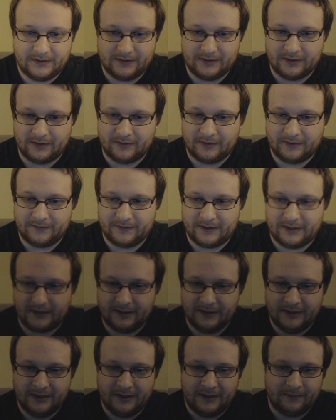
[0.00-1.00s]
So if
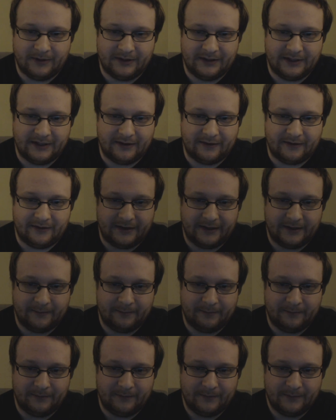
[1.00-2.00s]
right now I
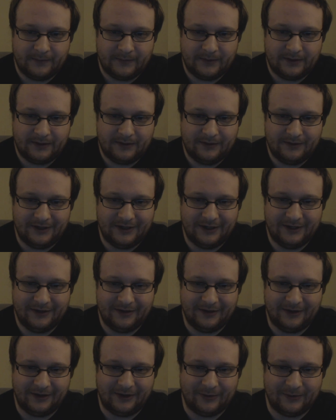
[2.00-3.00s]
am
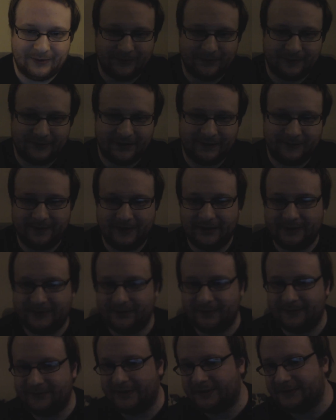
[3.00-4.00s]
going for a
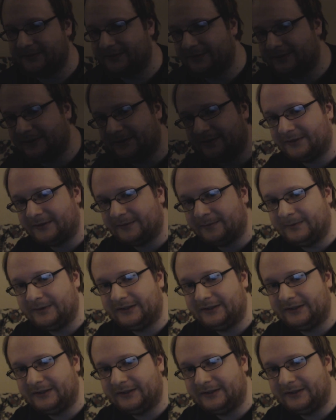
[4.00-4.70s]
faster and faster shutter